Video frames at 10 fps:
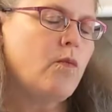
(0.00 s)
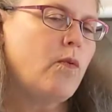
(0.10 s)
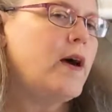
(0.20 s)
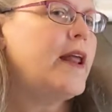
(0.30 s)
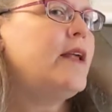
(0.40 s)

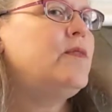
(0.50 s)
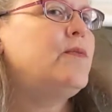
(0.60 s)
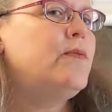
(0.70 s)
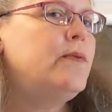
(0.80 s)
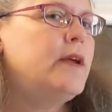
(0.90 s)
What I'd
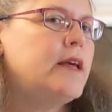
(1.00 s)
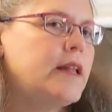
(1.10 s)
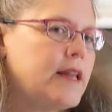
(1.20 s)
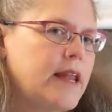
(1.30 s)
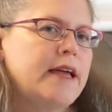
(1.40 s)

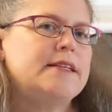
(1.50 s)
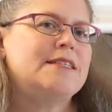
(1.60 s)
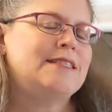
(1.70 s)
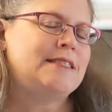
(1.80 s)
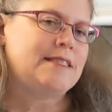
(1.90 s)
really like
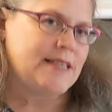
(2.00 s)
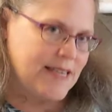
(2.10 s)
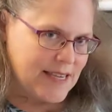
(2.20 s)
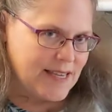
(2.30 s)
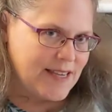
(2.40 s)
to
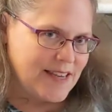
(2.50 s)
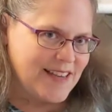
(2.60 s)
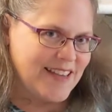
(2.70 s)
see